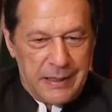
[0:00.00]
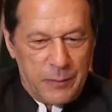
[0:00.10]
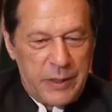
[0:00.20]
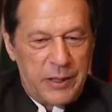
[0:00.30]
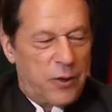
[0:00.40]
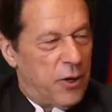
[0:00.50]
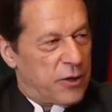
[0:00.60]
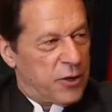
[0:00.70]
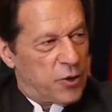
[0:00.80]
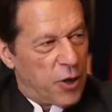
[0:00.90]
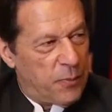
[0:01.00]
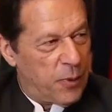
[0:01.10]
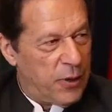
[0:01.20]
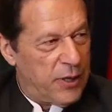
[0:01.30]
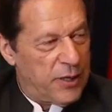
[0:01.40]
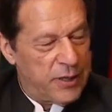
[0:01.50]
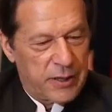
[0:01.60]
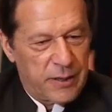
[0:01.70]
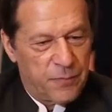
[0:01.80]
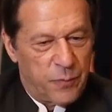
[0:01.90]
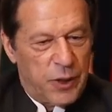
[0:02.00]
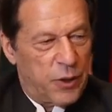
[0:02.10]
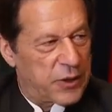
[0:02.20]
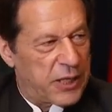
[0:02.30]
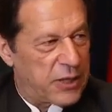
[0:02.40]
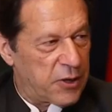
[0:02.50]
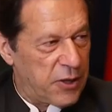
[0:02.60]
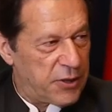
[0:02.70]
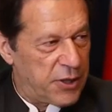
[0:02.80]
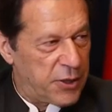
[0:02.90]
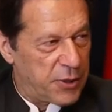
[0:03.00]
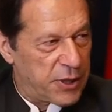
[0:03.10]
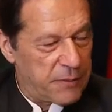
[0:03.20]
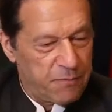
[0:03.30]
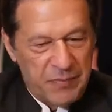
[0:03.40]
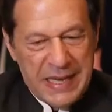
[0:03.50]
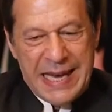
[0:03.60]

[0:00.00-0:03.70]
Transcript: we got the top lawyers, we looked at the constitution.